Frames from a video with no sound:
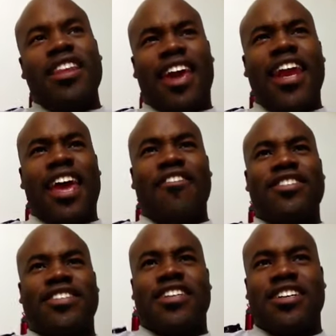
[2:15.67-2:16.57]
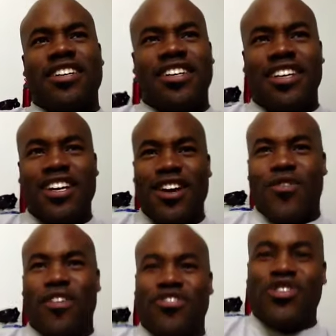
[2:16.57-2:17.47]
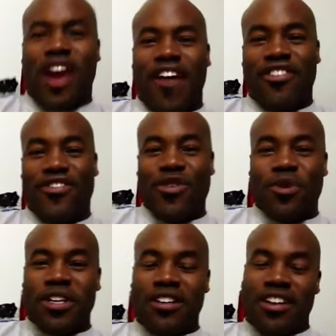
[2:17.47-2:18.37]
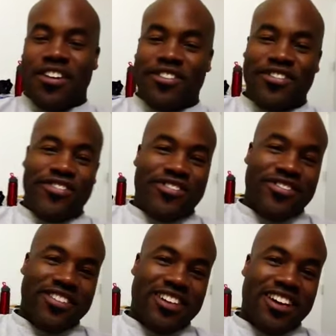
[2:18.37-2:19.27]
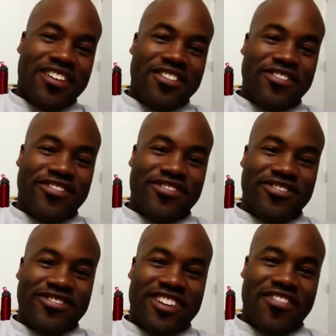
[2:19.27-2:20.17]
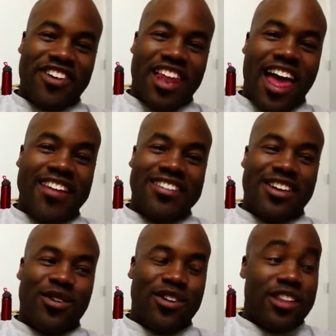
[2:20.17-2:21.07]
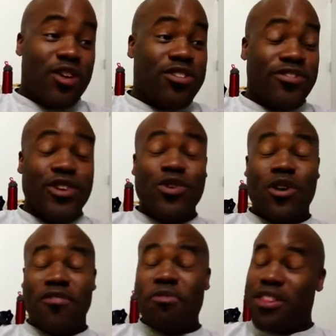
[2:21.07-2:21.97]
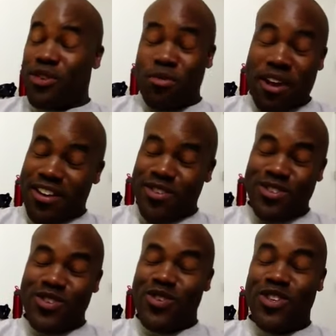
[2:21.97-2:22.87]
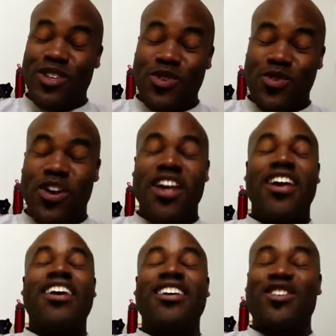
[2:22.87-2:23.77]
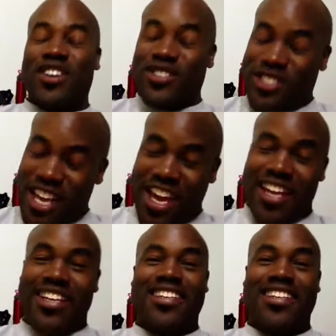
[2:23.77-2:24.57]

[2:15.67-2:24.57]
kind of gave us a rough draft, if you will, of the class load. And those of you who have been through medical school, you understand.